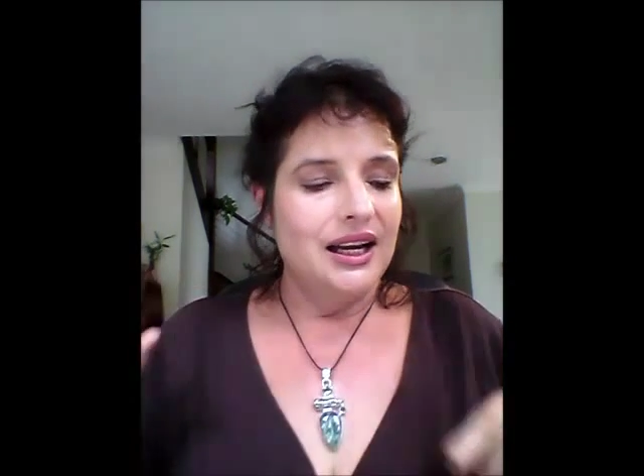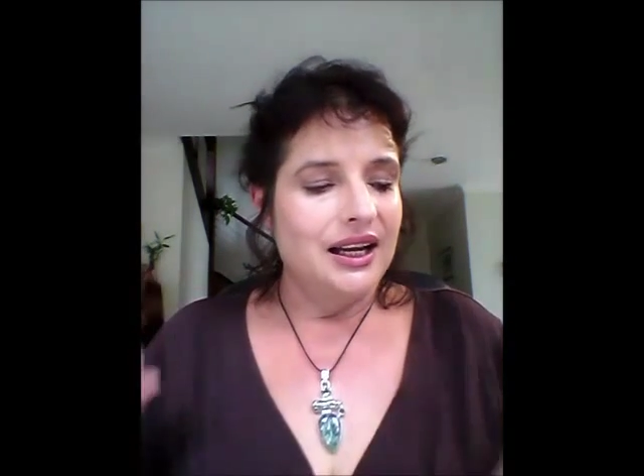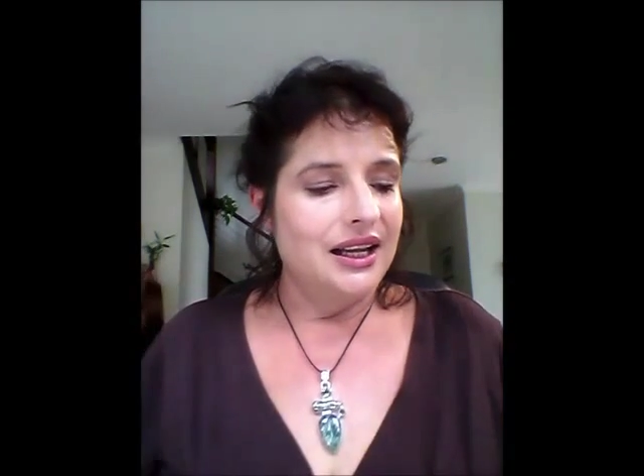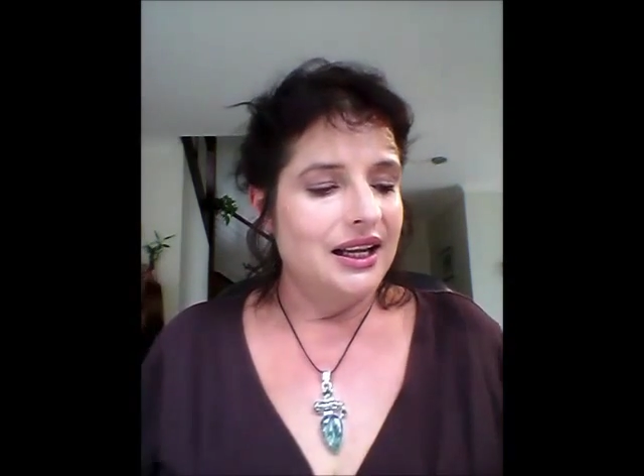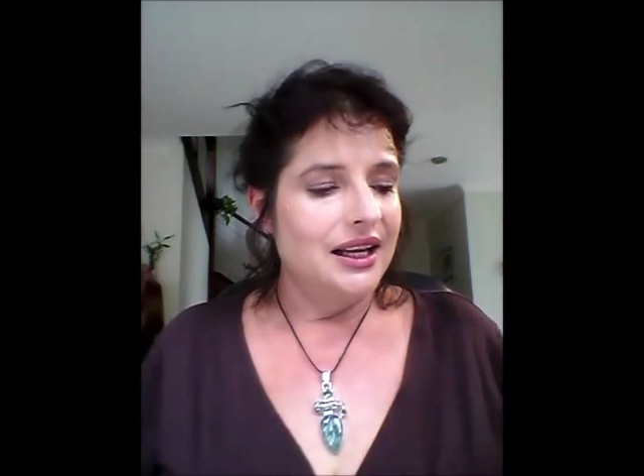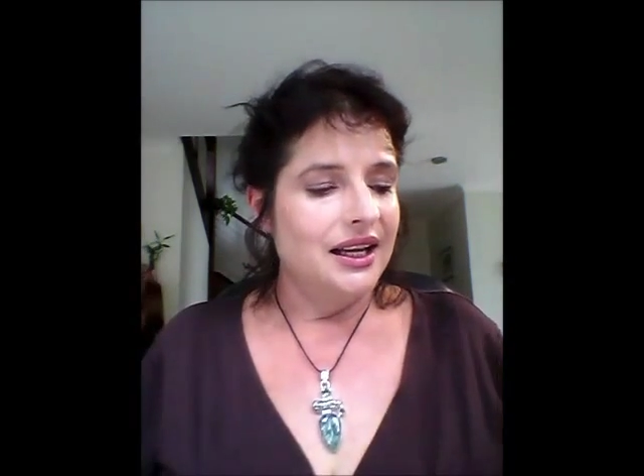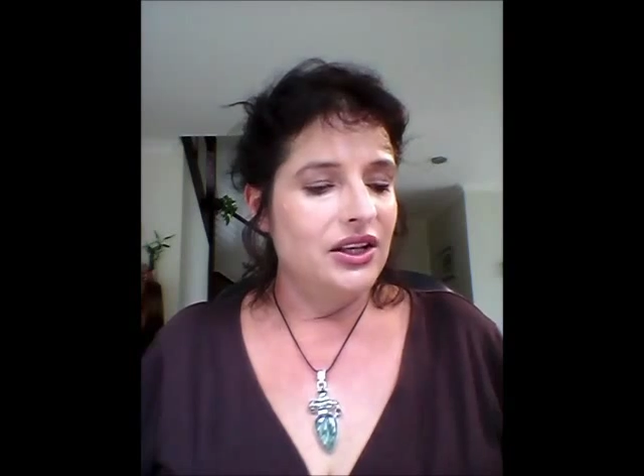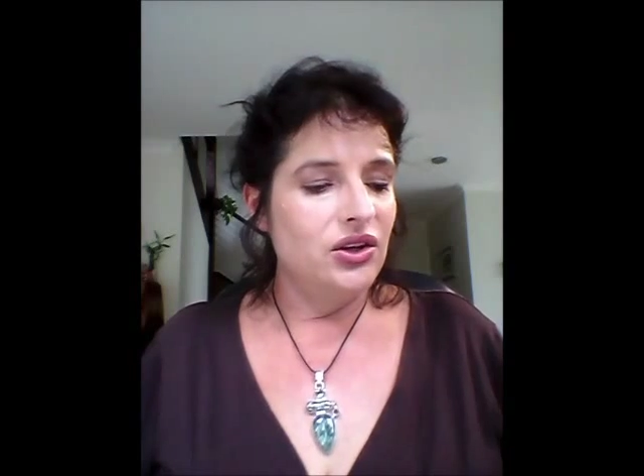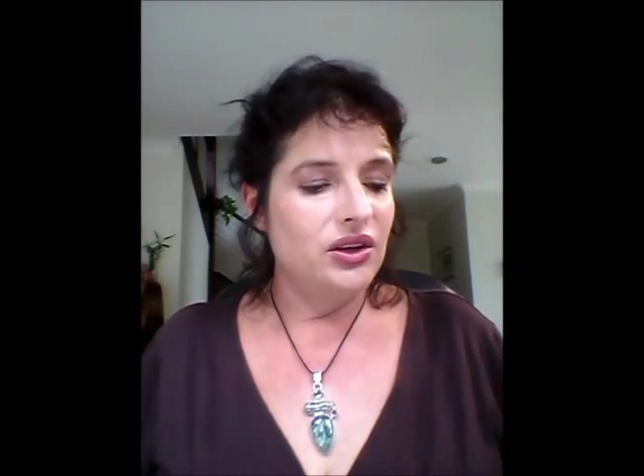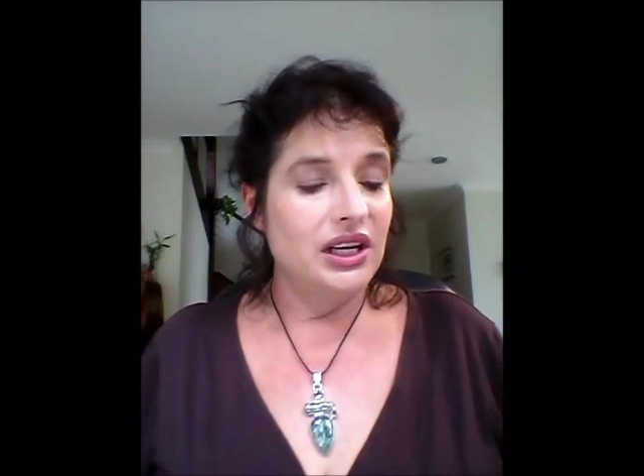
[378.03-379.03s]
uh,
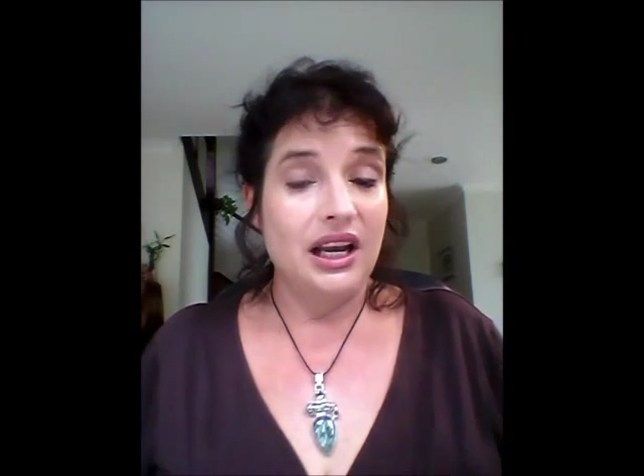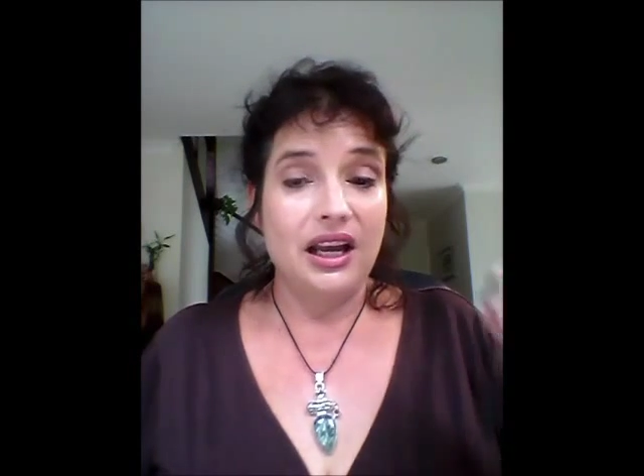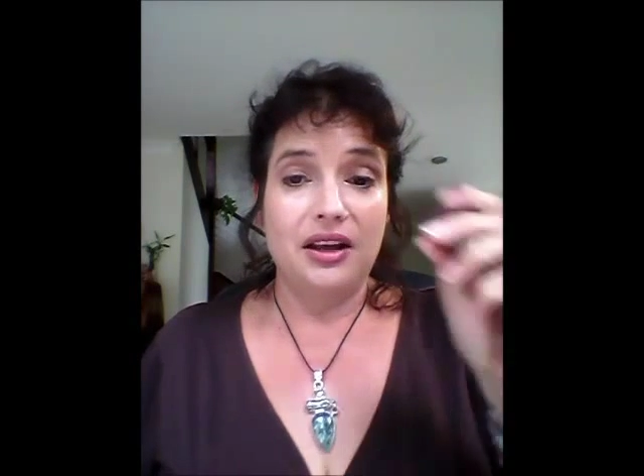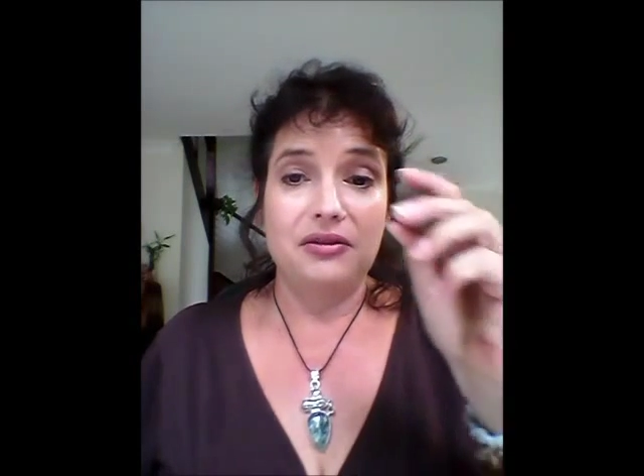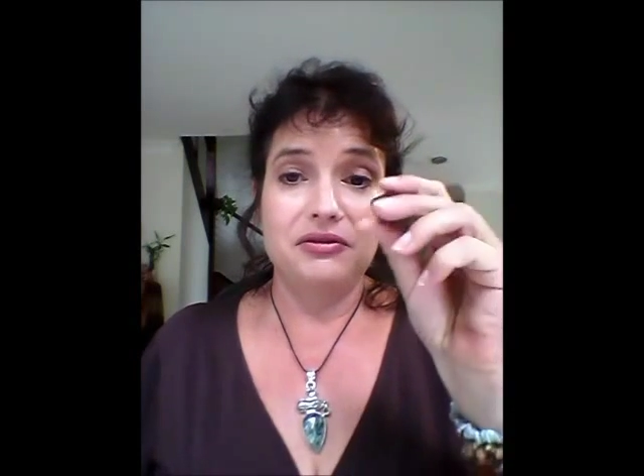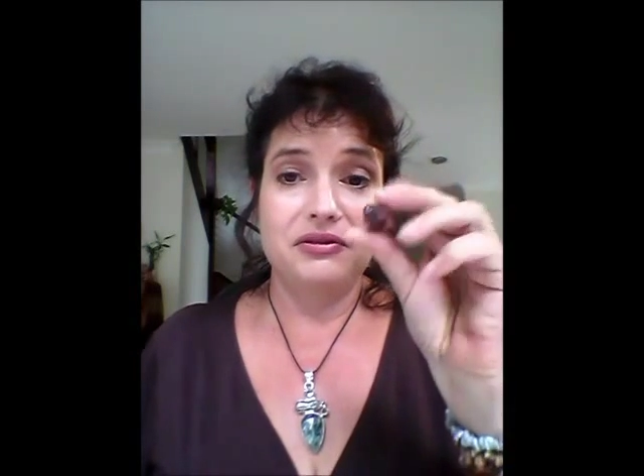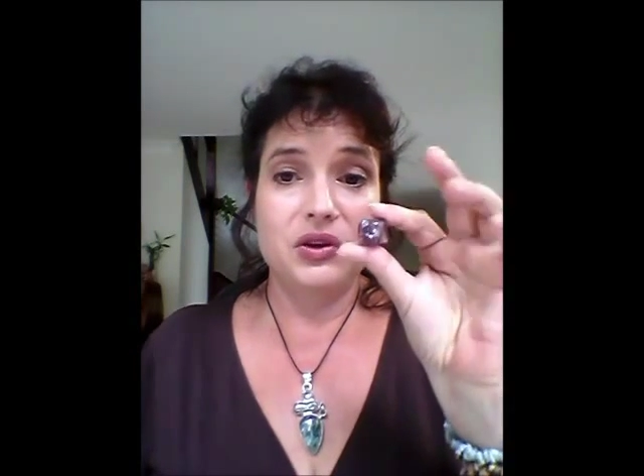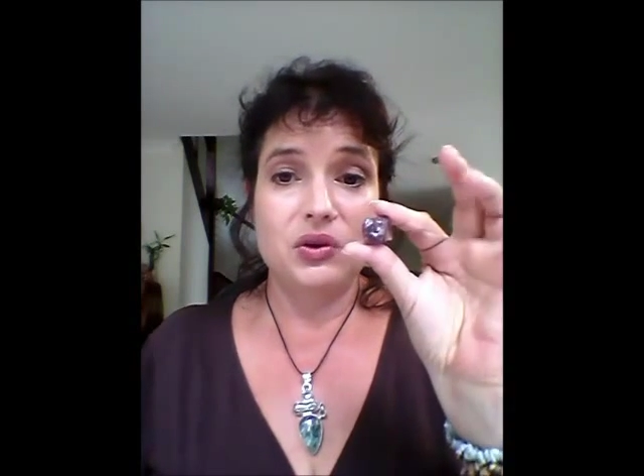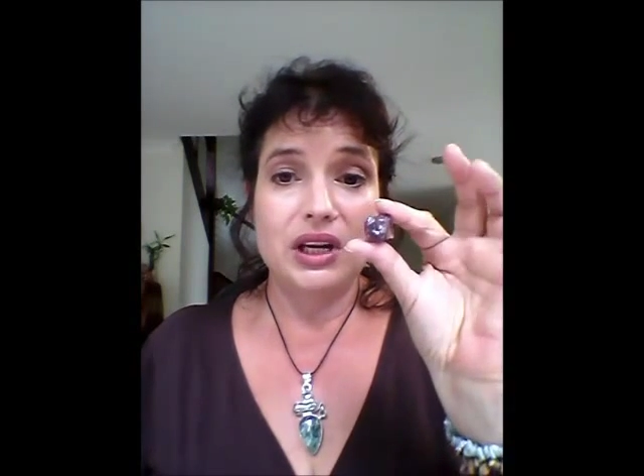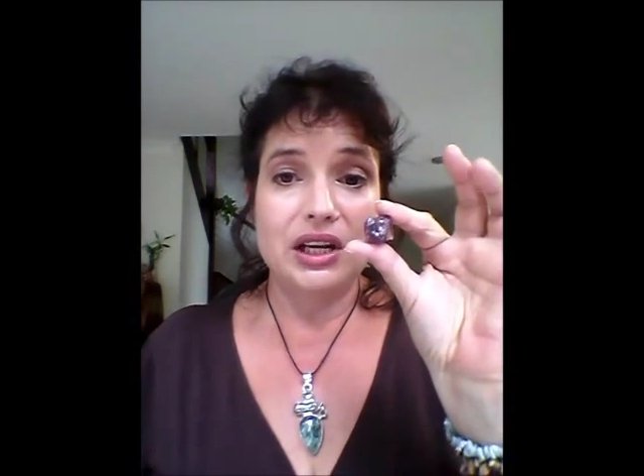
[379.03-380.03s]
you can have
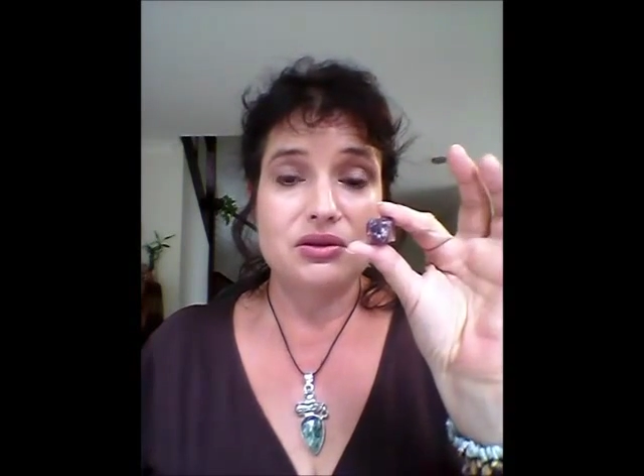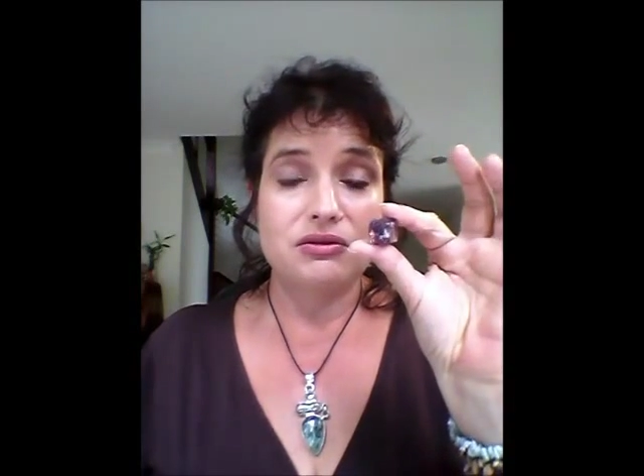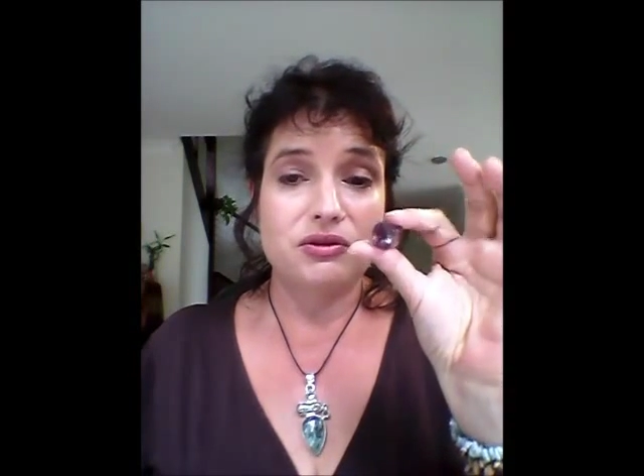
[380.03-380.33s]
your natural